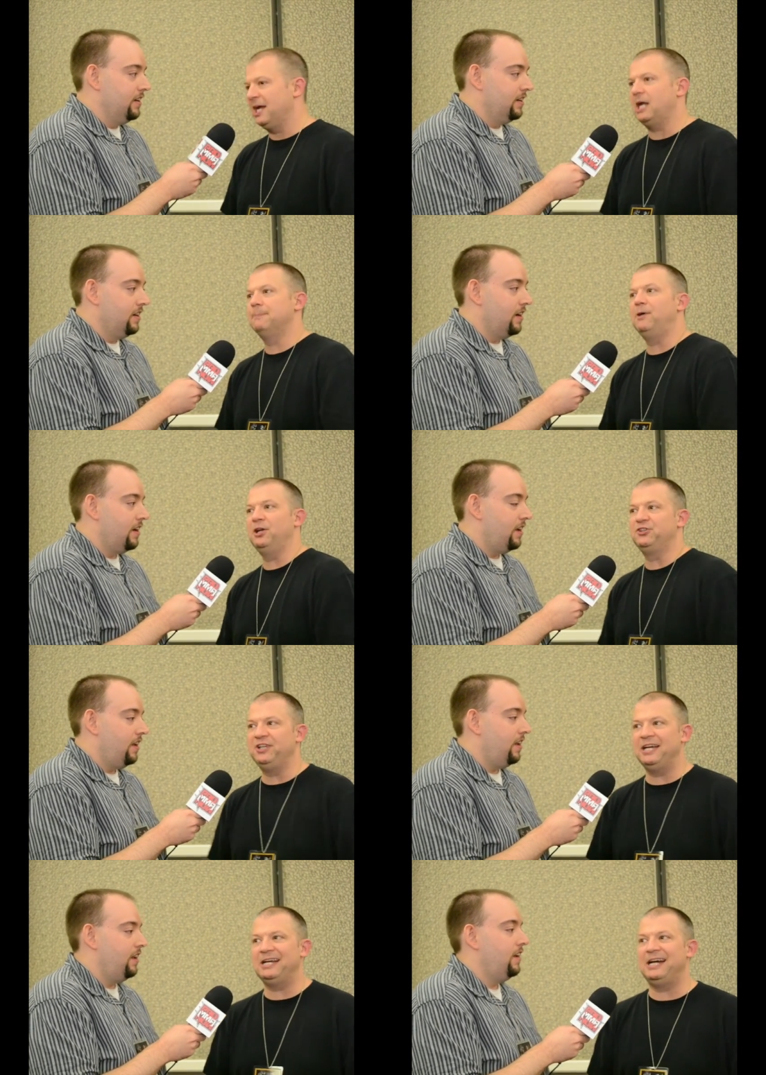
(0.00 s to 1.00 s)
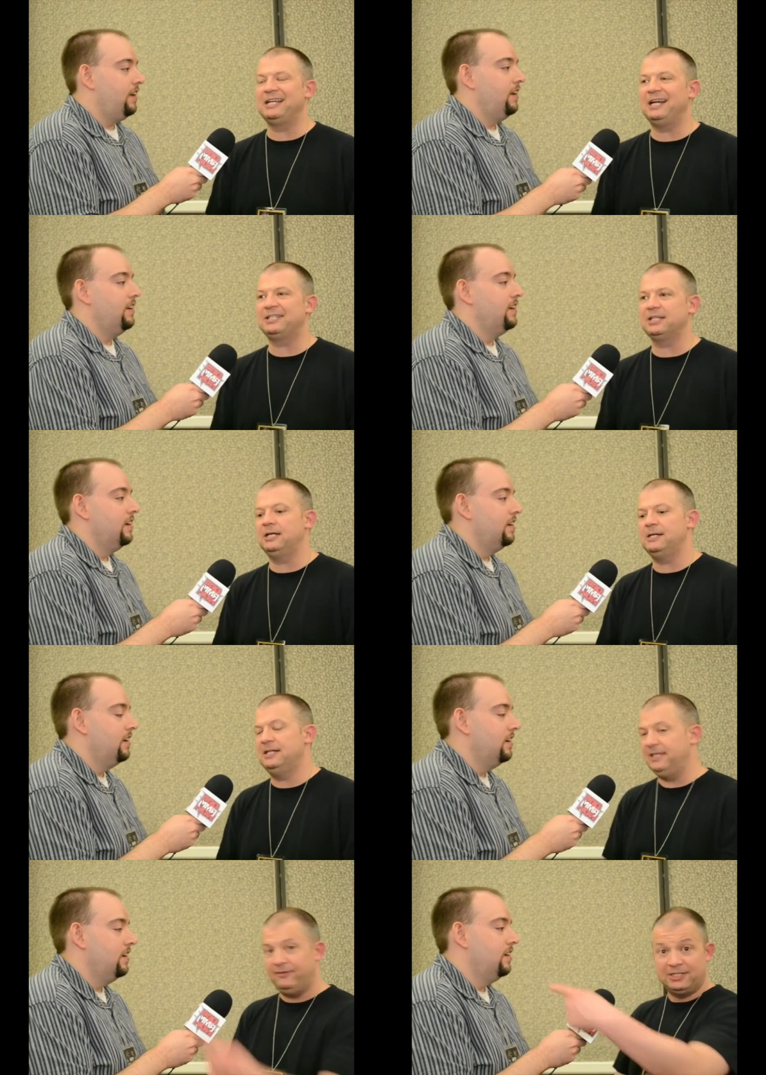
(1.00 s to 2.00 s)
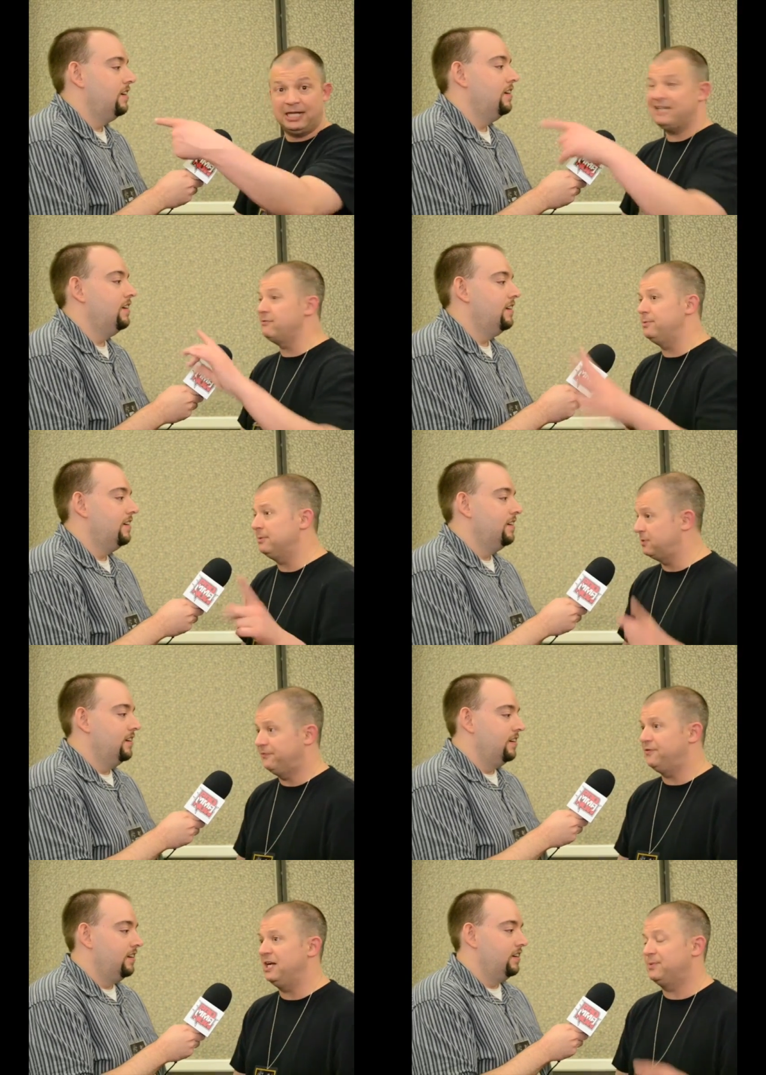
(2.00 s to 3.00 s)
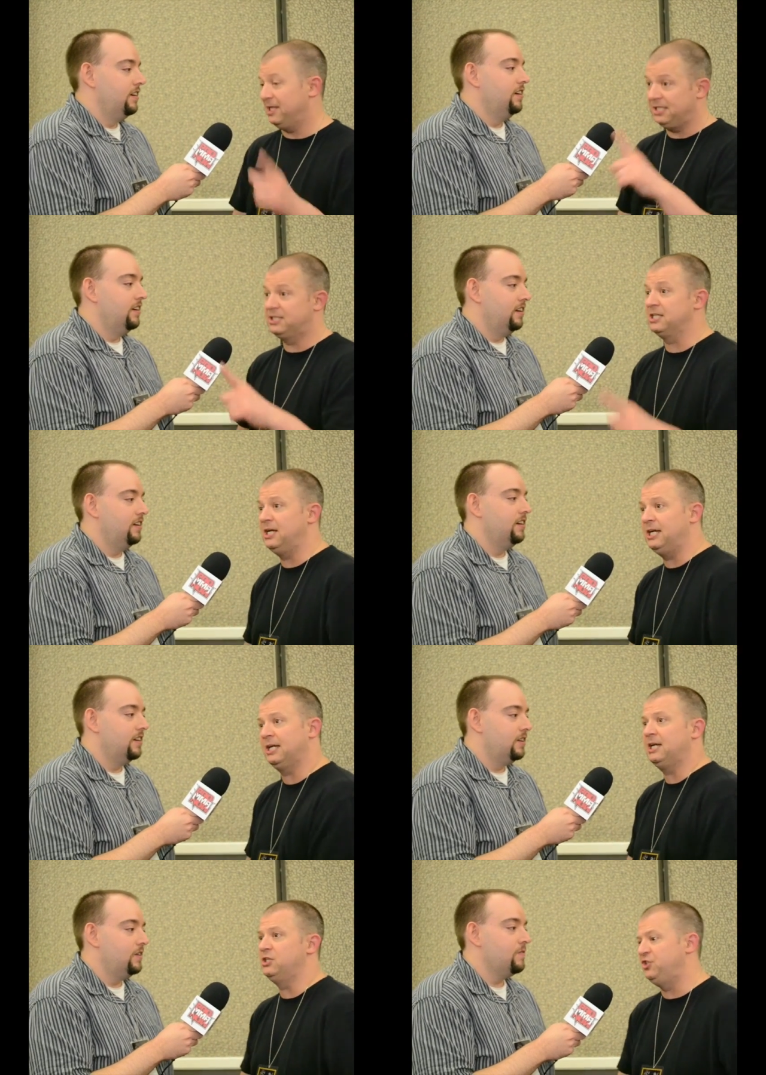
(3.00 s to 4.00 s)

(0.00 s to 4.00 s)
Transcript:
Speaker 1: I got a bunch, yeah. I got uh, even I never bring them to the fight, but I did tonight, and I got